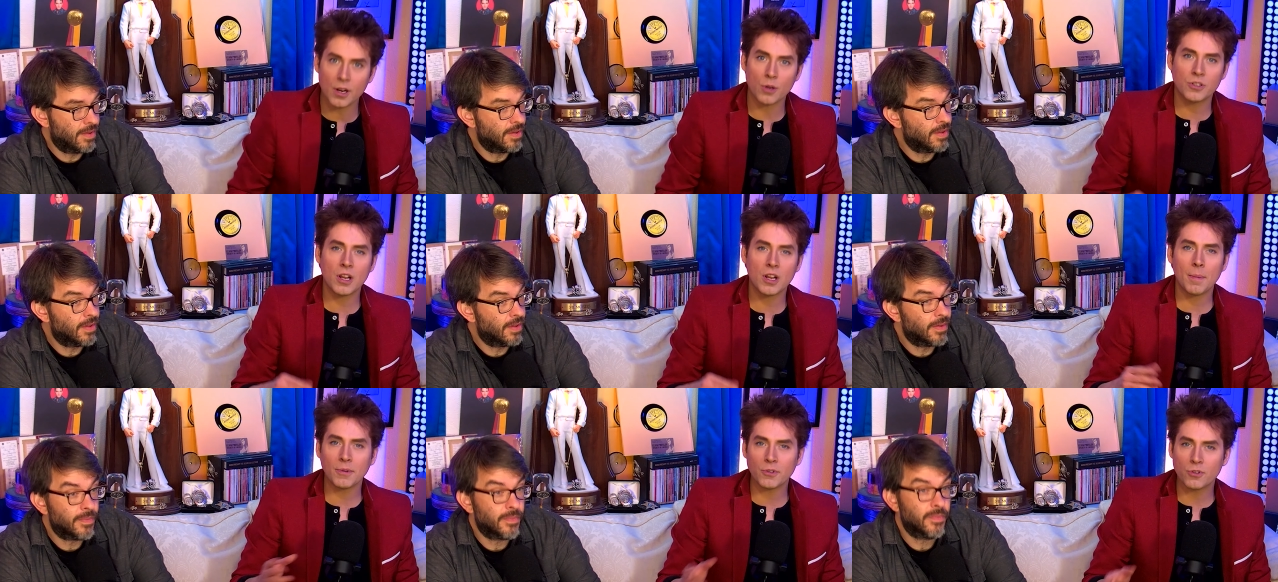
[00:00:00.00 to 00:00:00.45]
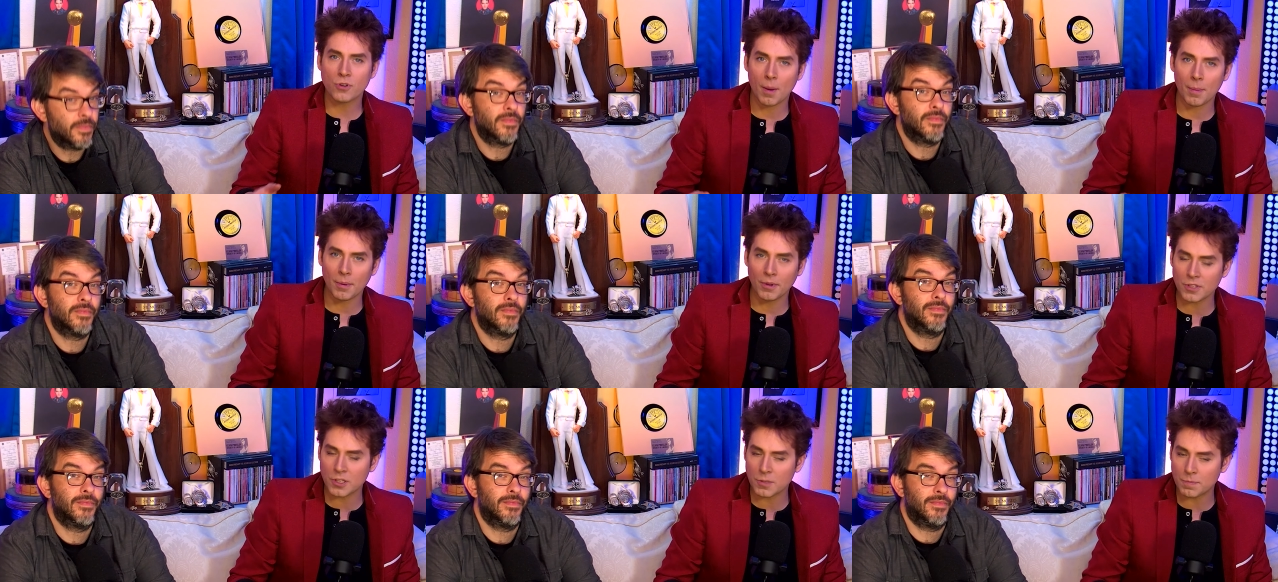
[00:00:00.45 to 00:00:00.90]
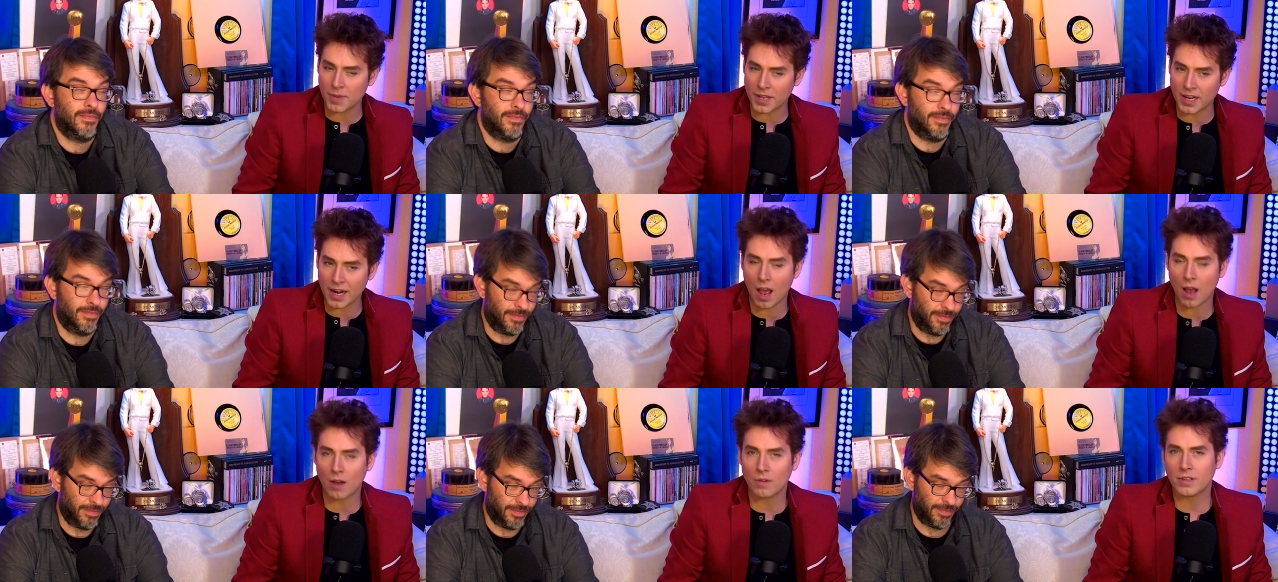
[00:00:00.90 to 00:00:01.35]
Speaker 1: you know, Double Trouble and
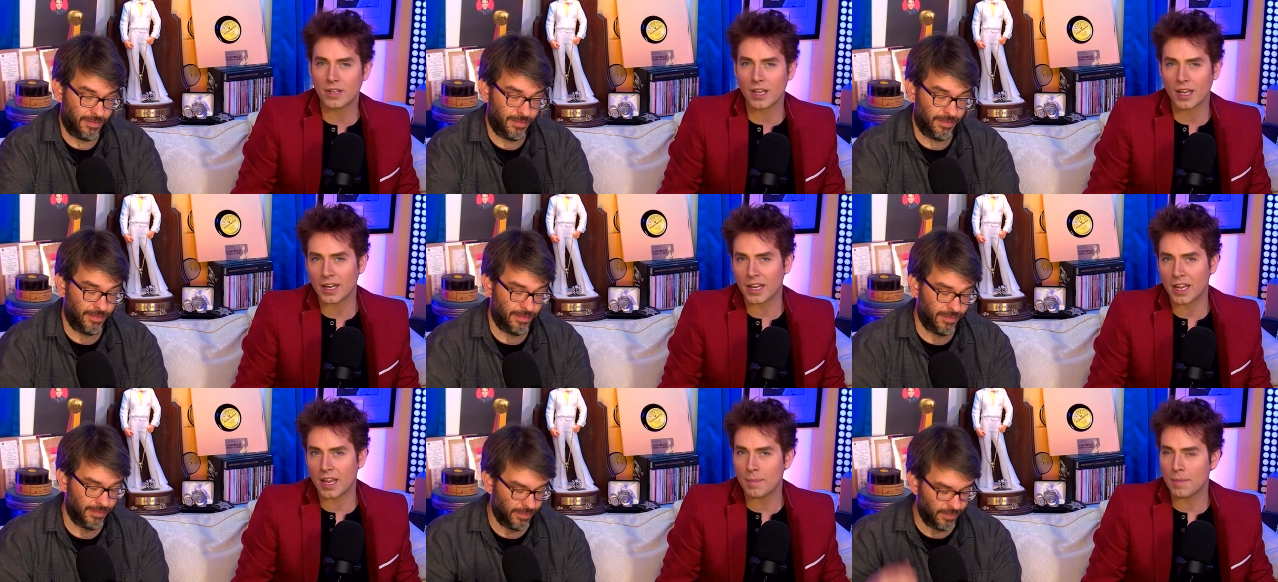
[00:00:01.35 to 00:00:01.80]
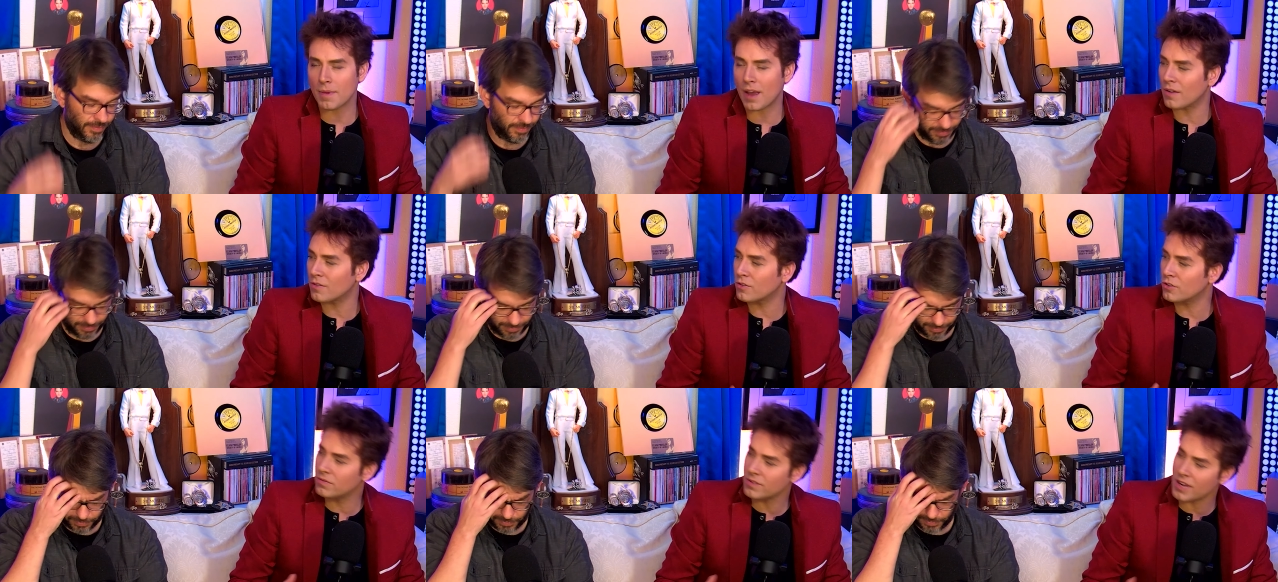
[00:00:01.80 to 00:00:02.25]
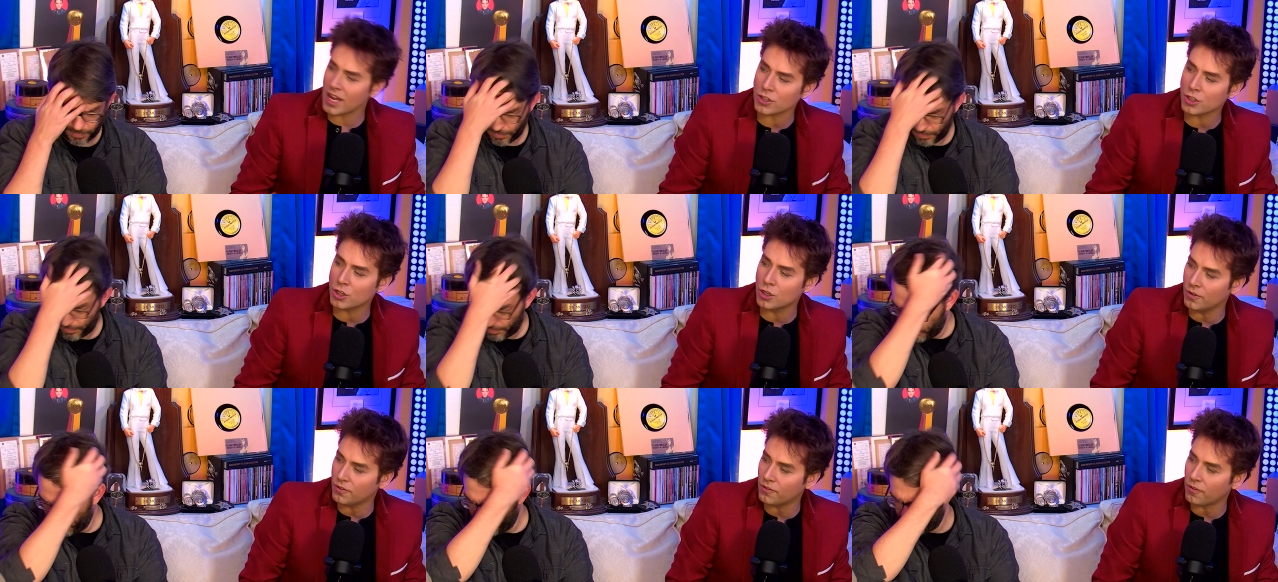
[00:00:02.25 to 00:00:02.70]
Spin Out kind of came out
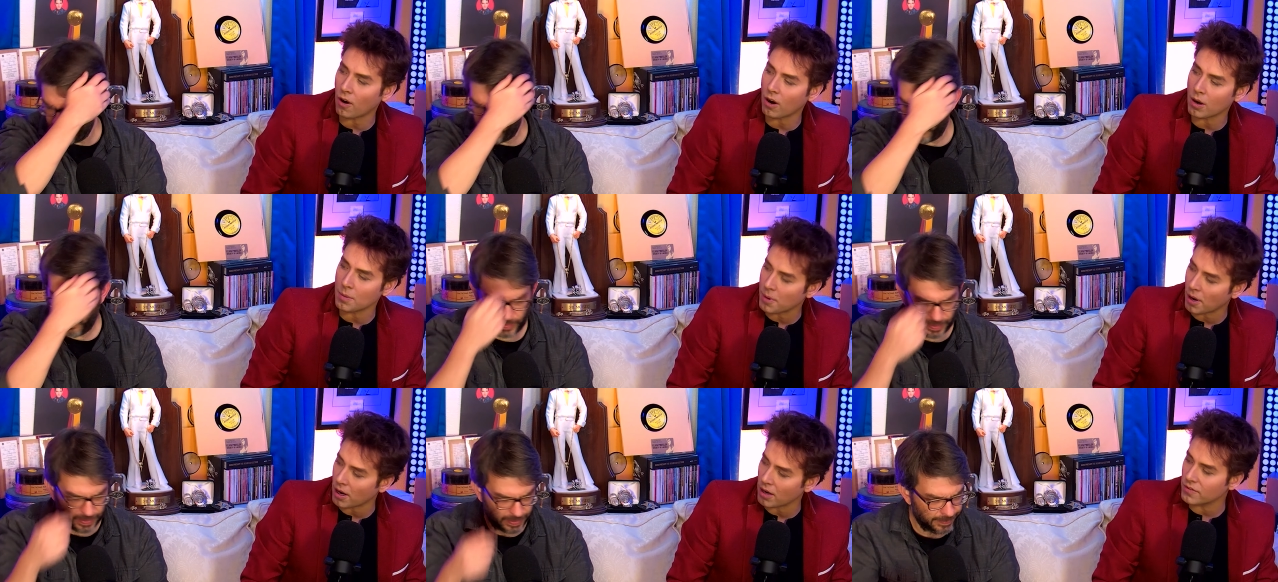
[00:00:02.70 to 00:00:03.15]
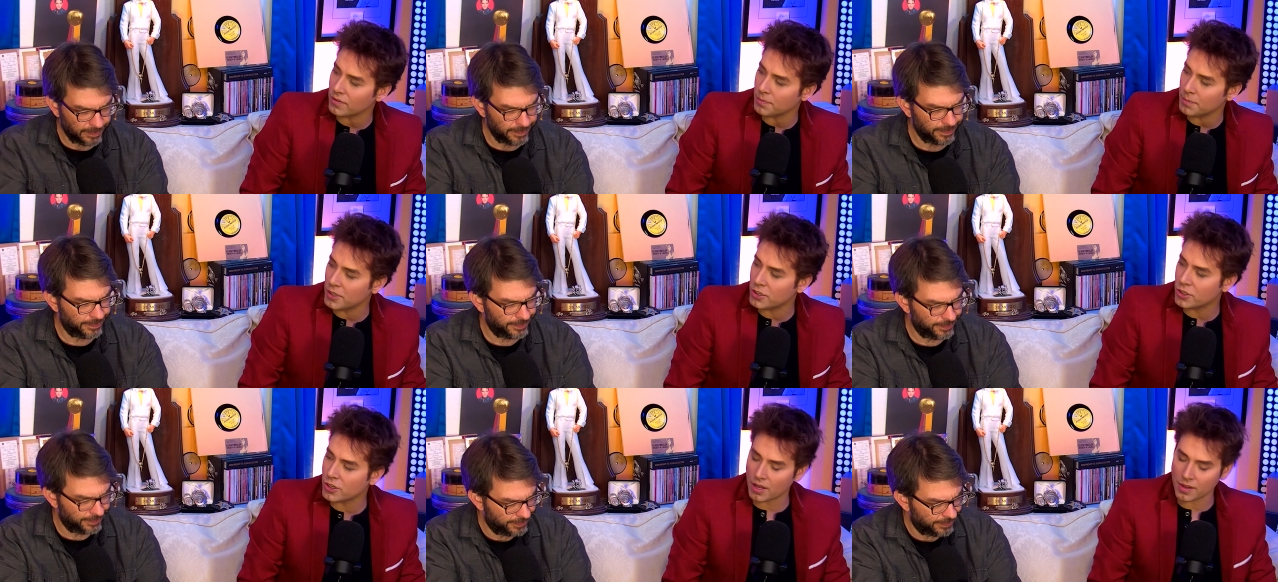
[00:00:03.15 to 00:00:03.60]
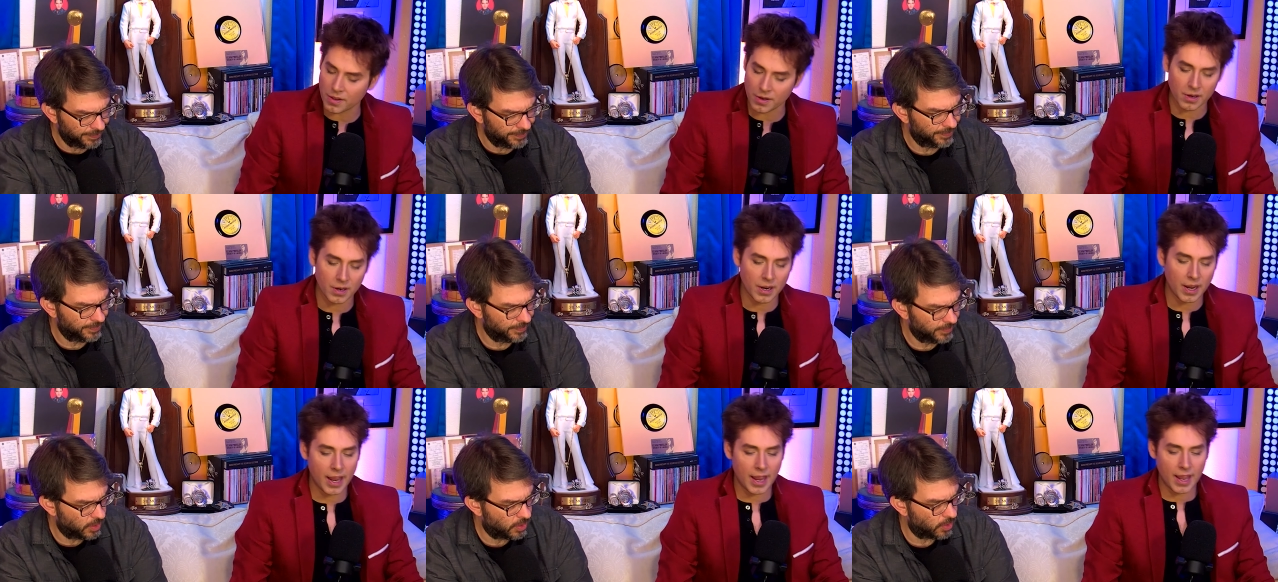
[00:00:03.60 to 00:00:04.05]
not too far apart from each
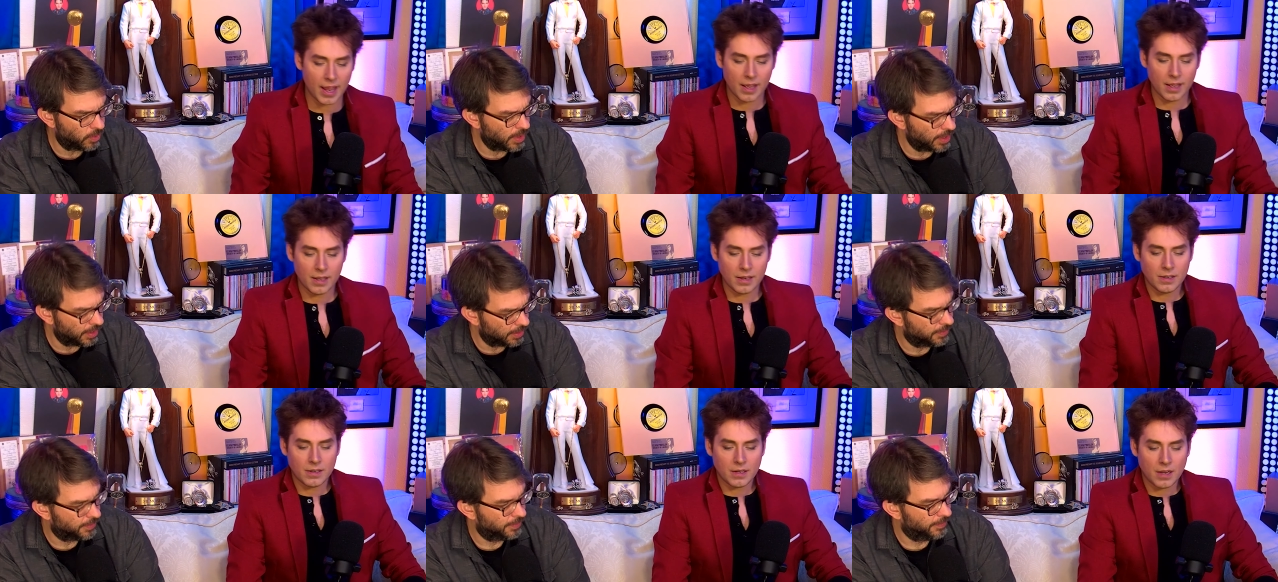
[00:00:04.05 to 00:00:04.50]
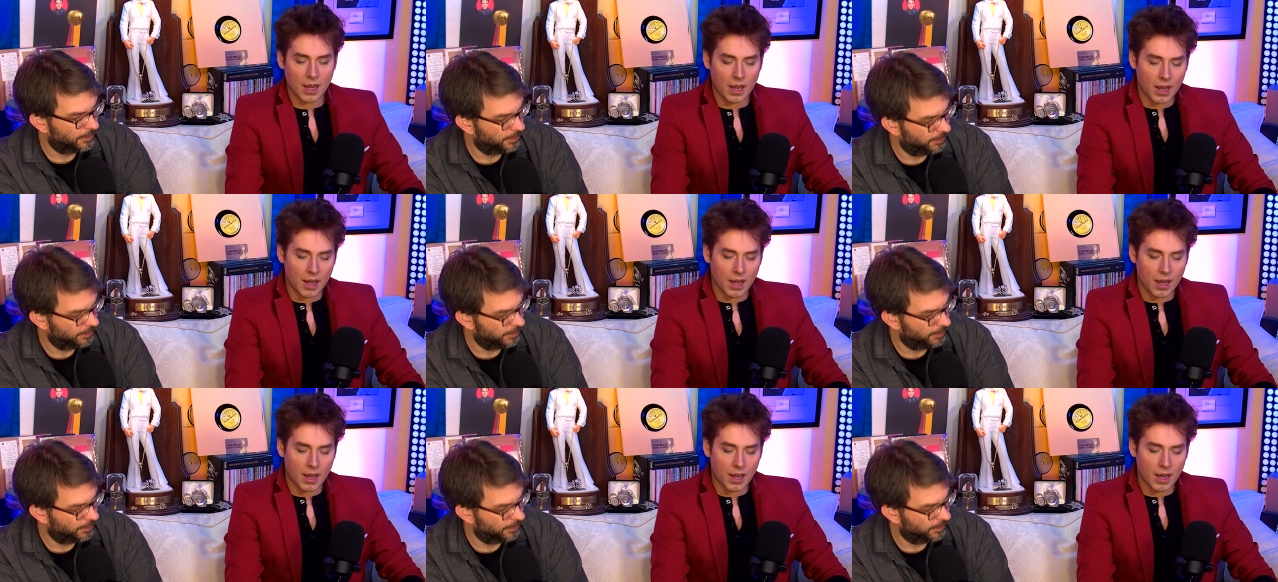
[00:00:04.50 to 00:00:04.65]
other, and